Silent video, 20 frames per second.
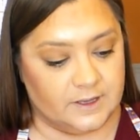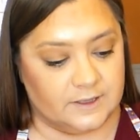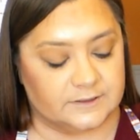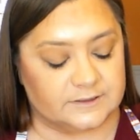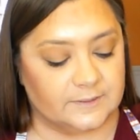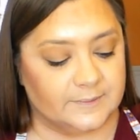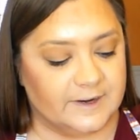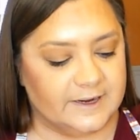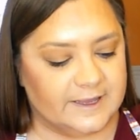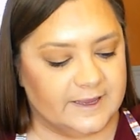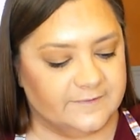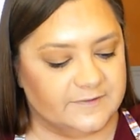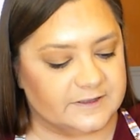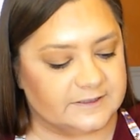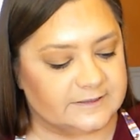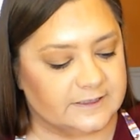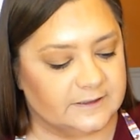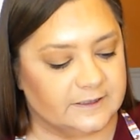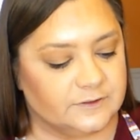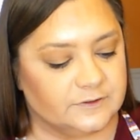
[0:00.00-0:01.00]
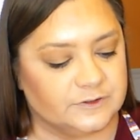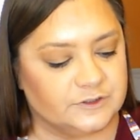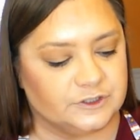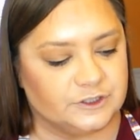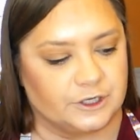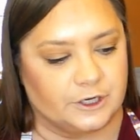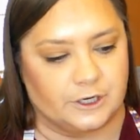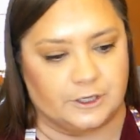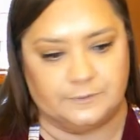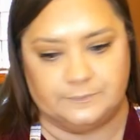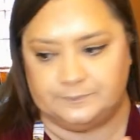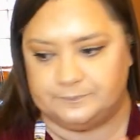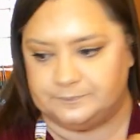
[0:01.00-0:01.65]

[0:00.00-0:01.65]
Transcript: So I'm going to give this a little stir.